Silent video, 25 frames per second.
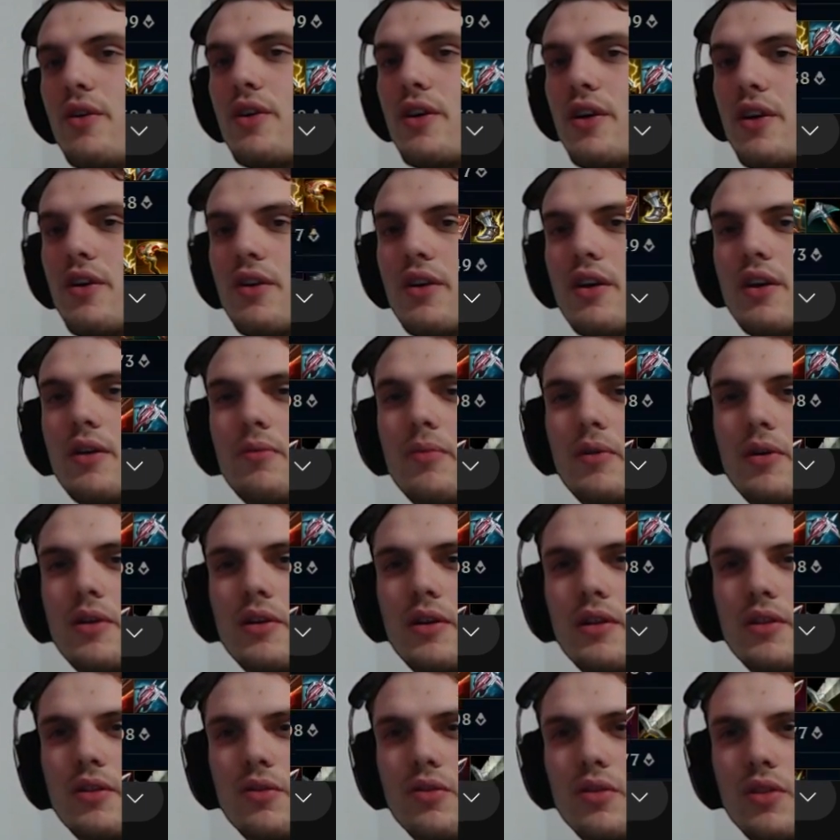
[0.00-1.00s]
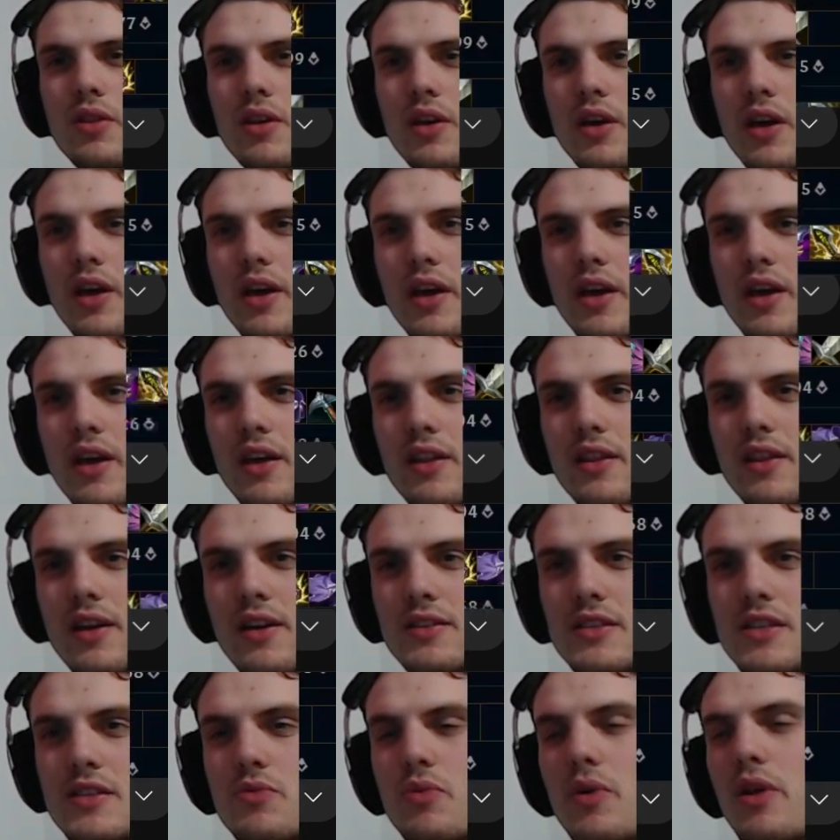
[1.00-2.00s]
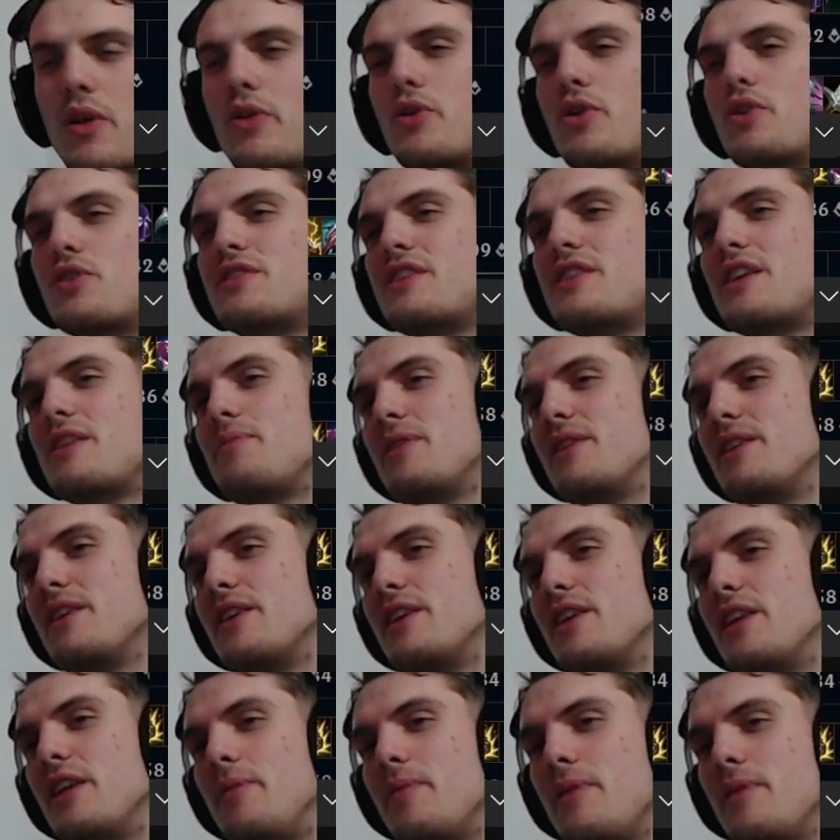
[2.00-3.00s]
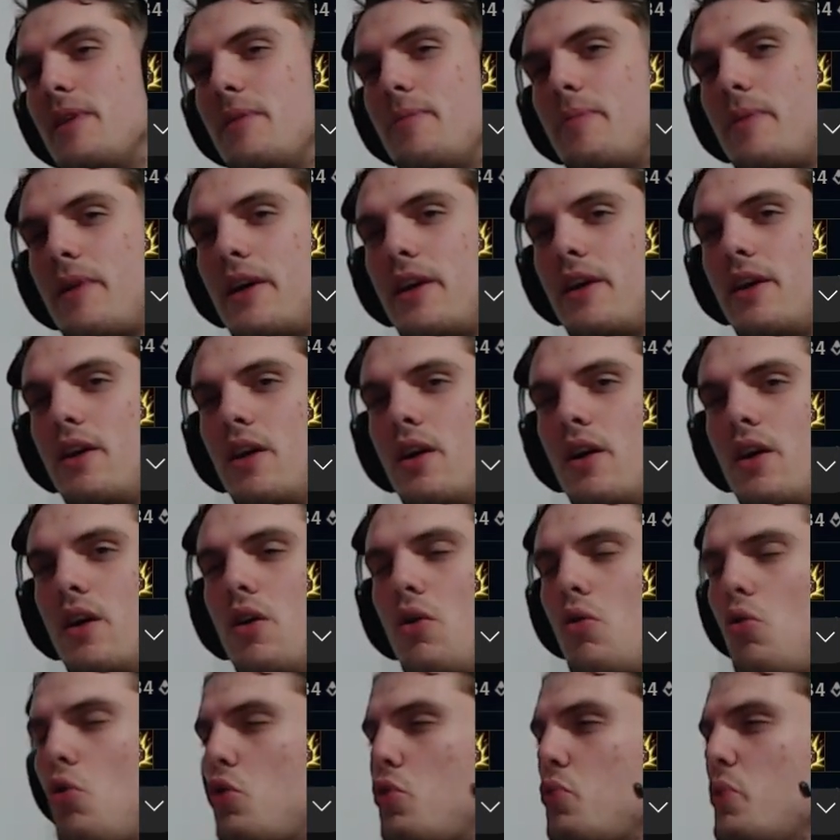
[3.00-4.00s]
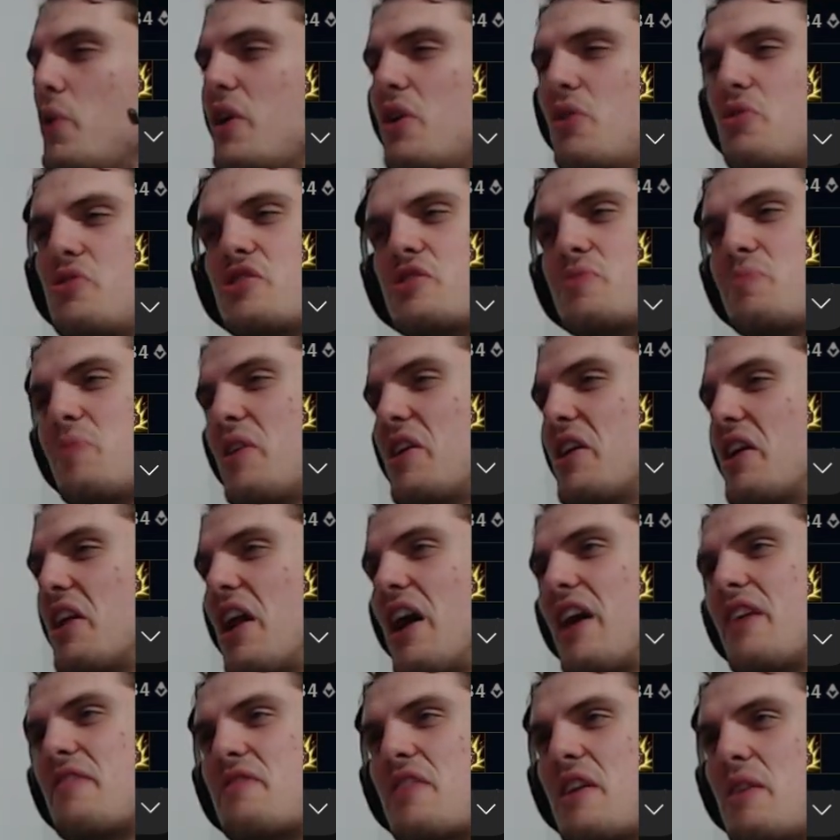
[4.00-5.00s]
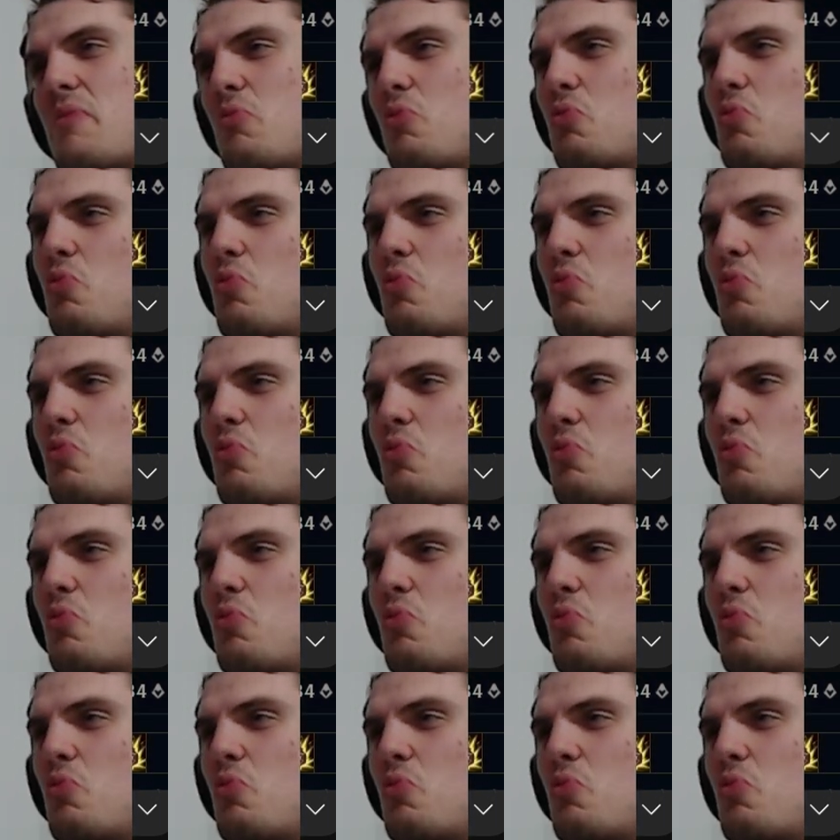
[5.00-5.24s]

okay, okay, but I don't think I can get access. Well, you could send me the grip replay, or we can just play a live game.